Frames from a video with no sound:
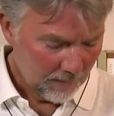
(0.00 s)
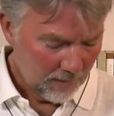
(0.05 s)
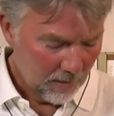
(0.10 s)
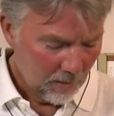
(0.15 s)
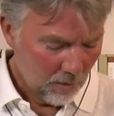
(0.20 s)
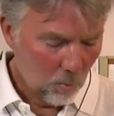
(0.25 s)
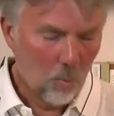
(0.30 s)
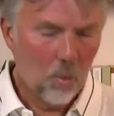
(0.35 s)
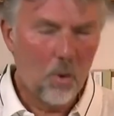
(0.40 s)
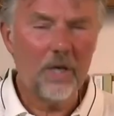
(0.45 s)

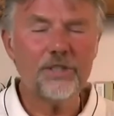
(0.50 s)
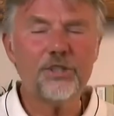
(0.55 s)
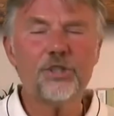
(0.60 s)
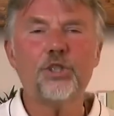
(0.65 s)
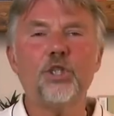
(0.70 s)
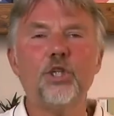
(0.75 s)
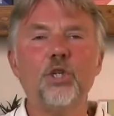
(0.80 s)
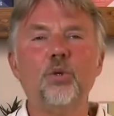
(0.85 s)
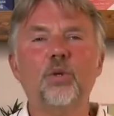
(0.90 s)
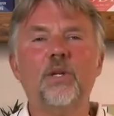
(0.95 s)
Once
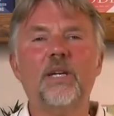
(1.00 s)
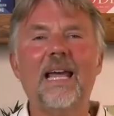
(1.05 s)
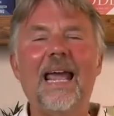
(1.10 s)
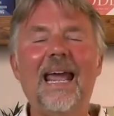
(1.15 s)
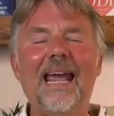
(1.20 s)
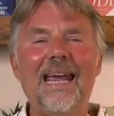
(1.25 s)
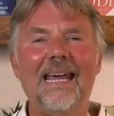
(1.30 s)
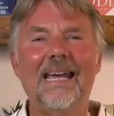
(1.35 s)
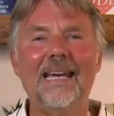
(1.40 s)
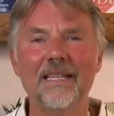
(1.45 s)
you
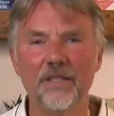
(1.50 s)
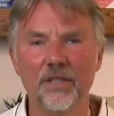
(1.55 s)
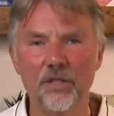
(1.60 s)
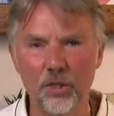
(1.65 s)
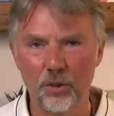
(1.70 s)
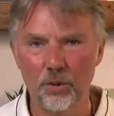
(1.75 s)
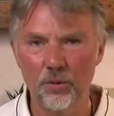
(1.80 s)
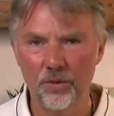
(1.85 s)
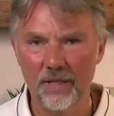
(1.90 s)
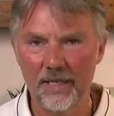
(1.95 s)
can
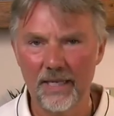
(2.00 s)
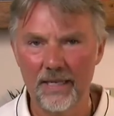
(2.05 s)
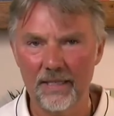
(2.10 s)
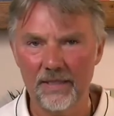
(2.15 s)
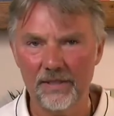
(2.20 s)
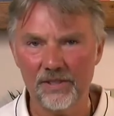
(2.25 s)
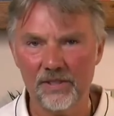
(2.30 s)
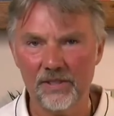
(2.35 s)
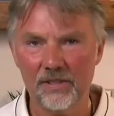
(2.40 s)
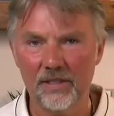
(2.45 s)
do
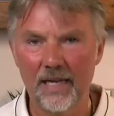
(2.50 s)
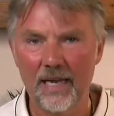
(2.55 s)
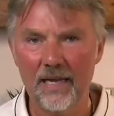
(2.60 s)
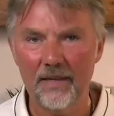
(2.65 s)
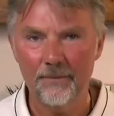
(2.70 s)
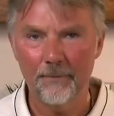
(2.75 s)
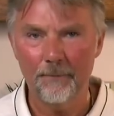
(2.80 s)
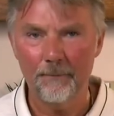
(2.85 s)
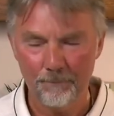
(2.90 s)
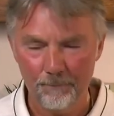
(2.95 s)
this,
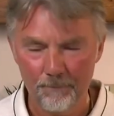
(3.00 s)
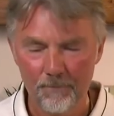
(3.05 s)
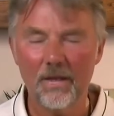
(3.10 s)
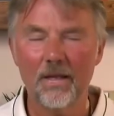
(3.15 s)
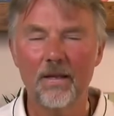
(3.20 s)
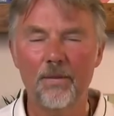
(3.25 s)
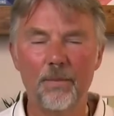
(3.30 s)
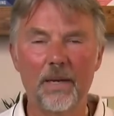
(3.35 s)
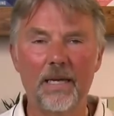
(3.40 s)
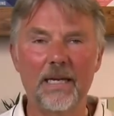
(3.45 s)

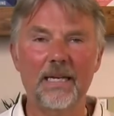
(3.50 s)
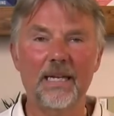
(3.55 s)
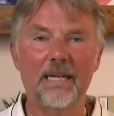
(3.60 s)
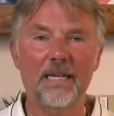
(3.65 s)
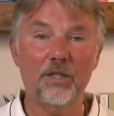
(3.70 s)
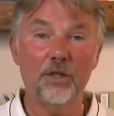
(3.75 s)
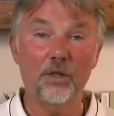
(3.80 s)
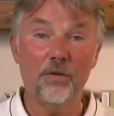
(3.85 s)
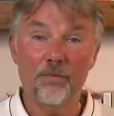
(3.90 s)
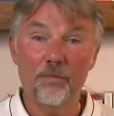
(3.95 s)
meaning
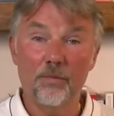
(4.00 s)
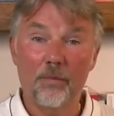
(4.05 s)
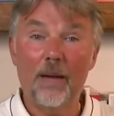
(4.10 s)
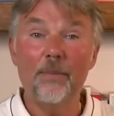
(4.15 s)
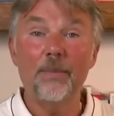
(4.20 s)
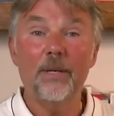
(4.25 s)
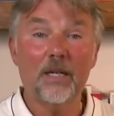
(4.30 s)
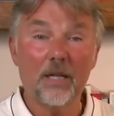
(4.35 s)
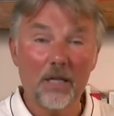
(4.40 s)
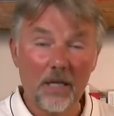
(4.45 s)
you've
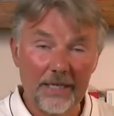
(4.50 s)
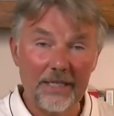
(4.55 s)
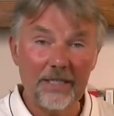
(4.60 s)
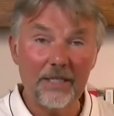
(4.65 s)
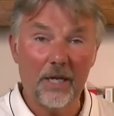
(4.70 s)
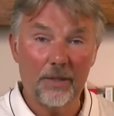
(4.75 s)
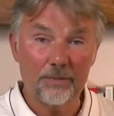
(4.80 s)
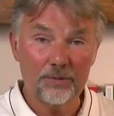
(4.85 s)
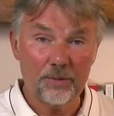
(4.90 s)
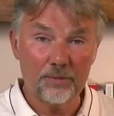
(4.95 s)
maybe cleaned
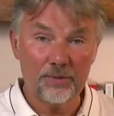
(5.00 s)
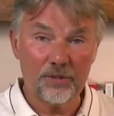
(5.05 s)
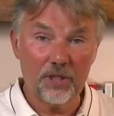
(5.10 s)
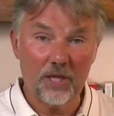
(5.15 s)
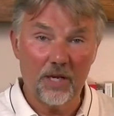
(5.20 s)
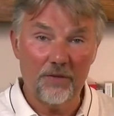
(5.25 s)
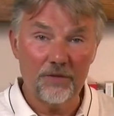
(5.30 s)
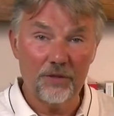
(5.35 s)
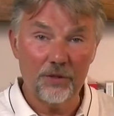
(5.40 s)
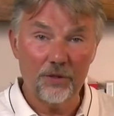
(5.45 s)
up some
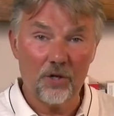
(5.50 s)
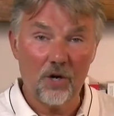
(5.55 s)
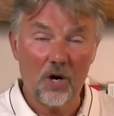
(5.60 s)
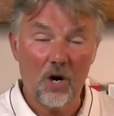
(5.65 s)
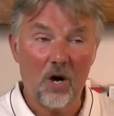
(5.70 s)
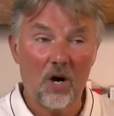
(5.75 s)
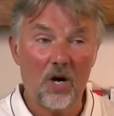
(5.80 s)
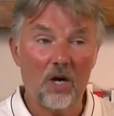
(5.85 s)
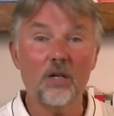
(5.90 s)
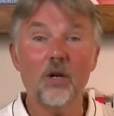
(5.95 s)
stuff in your
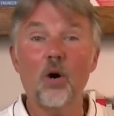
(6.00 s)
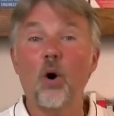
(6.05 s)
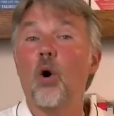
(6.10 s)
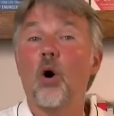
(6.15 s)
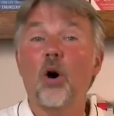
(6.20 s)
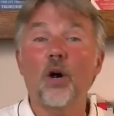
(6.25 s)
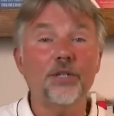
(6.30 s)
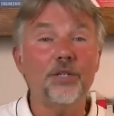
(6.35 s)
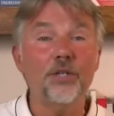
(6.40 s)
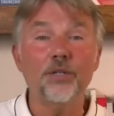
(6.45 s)
heart,
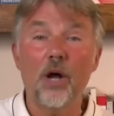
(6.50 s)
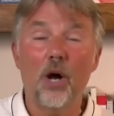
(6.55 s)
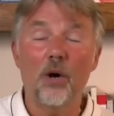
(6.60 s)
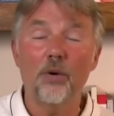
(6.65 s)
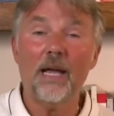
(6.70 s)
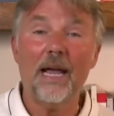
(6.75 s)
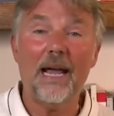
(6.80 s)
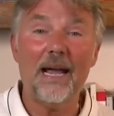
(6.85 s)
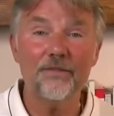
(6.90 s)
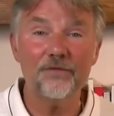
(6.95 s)
or you don't
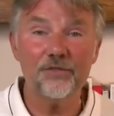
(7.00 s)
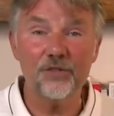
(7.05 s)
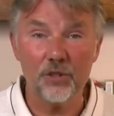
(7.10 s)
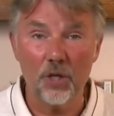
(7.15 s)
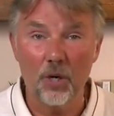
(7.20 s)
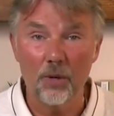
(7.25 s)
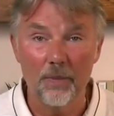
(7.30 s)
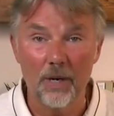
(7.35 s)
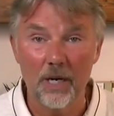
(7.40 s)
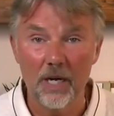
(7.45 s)
have
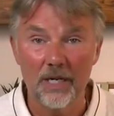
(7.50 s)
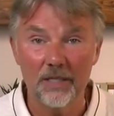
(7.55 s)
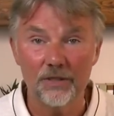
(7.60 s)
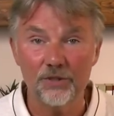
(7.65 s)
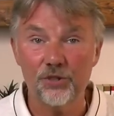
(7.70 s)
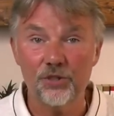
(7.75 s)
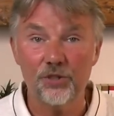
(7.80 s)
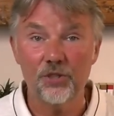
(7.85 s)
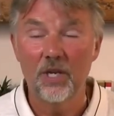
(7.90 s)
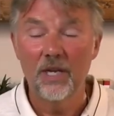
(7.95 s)
so
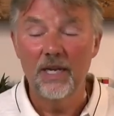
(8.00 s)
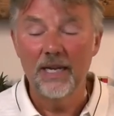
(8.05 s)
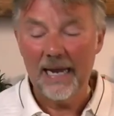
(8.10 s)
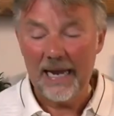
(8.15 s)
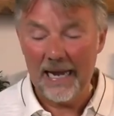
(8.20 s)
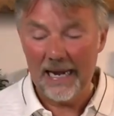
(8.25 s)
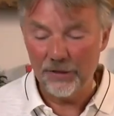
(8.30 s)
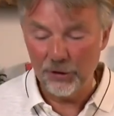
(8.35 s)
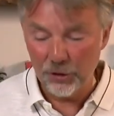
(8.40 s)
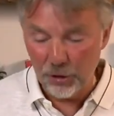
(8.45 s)
much
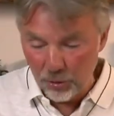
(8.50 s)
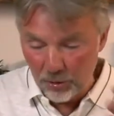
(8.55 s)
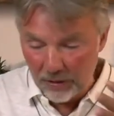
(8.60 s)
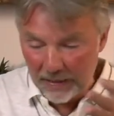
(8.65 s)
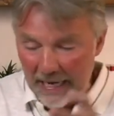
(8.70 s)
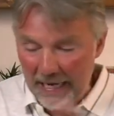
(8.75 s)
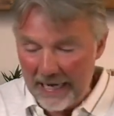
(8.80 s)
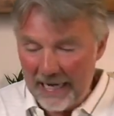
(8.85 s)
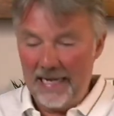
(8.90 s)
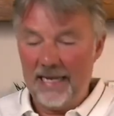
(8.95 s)
and you
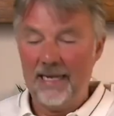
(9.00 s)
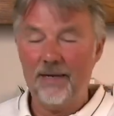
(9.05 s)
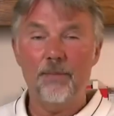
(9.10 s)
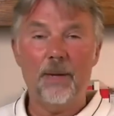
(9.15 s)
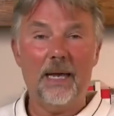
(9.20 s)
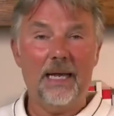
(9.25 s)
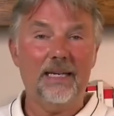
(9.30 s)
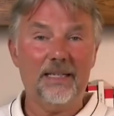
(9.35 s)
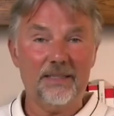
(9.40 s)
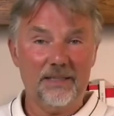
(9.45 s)
can
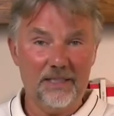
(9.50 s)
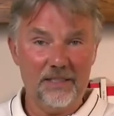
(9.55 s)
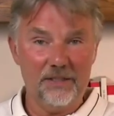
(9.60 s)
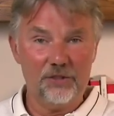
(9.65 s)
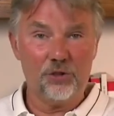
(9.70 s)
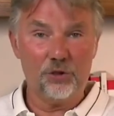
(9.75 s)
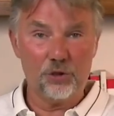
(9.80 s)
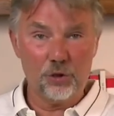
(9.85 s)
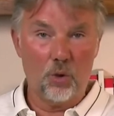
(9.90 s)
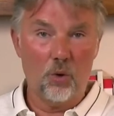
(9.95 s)
make
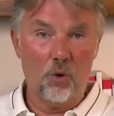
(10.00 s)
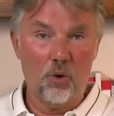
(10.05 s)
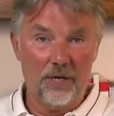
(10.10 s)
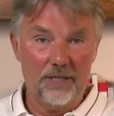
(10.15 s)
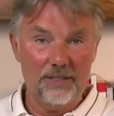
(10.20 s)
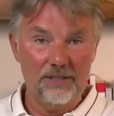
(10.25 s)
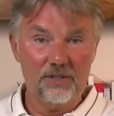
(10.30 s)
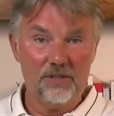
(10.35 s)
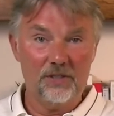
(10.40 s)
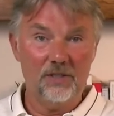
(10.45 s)
this
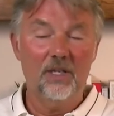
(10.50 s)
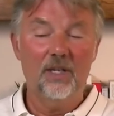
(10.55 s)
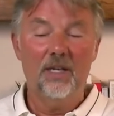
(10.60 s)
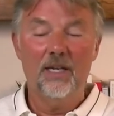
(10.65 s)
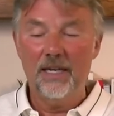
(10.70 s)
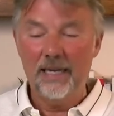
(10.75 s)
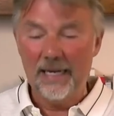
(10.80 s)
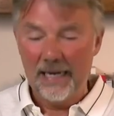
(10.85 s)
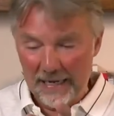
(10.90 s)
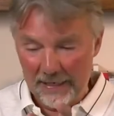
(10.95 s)
choice
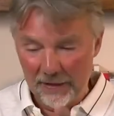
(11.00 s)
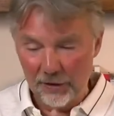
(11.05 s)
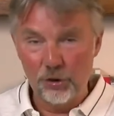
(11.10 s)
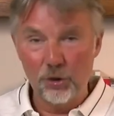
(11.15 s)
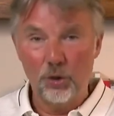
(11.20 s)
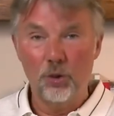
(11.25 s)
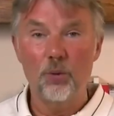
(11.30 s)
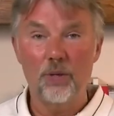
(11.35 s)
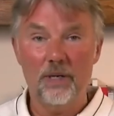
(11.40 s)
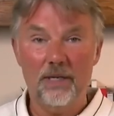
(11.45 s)
and
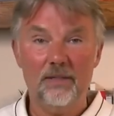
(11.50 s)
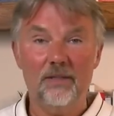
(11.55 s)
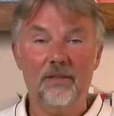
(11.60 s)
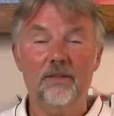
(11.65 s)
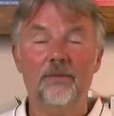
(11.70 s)
do it,